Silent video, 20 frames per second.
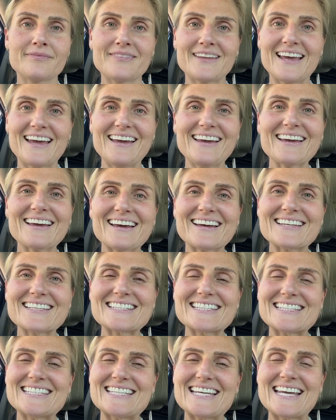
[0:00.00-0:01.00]
Hey
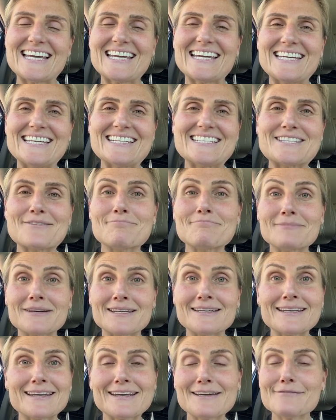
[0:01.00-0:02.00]
guys, today is
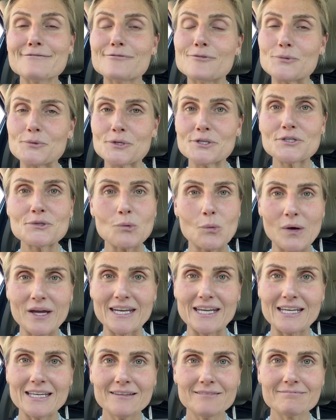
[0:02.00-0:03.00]
Monday,
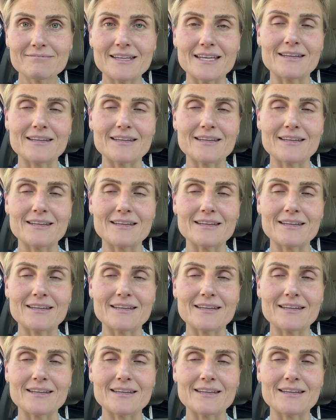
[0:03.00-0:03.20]
4/20,